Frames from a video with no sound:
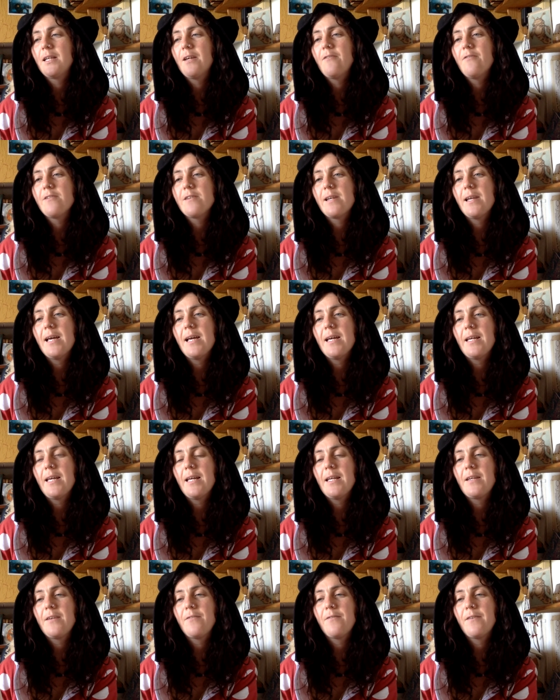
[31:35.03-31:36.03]
If you'd like
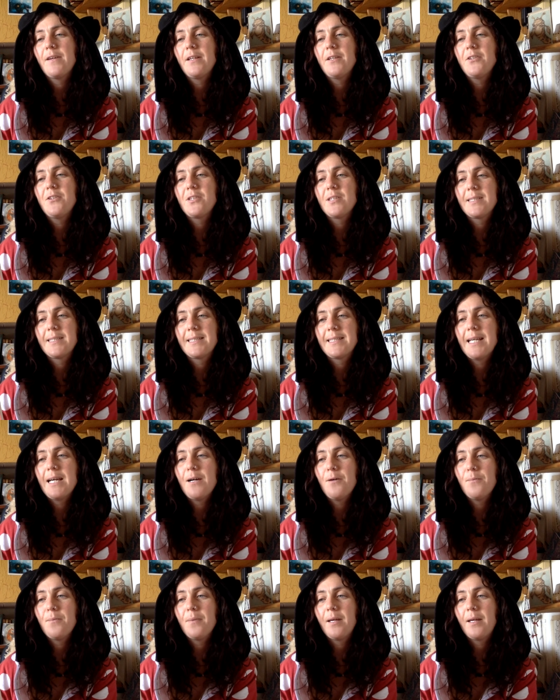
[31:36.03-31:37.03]
anything, just
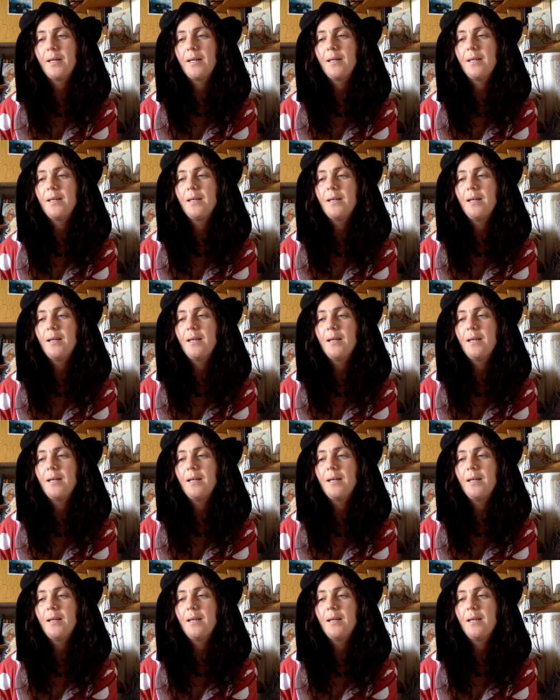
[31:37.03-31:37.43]
tell me.